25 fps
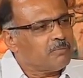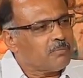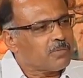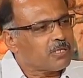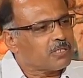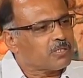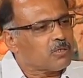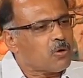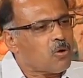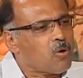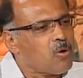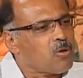
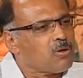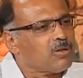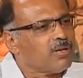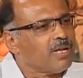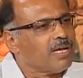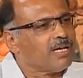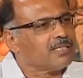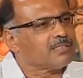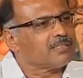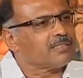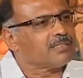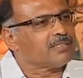because the
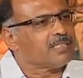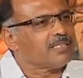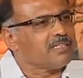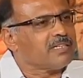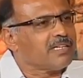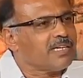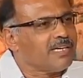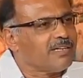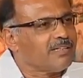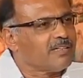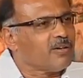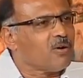whole
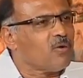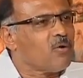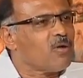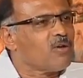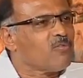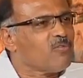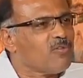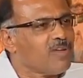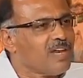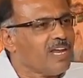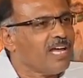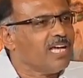city, the
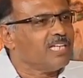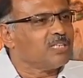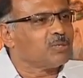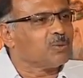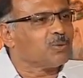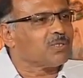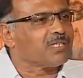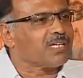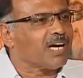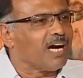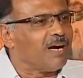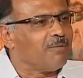whole village
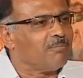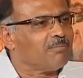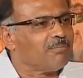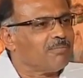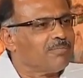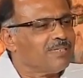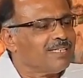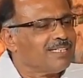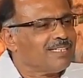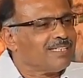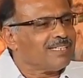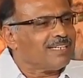would
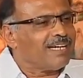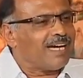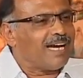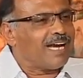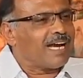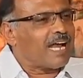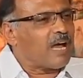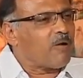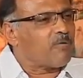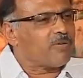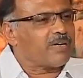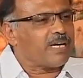come,
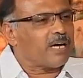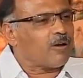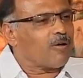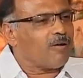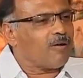and I would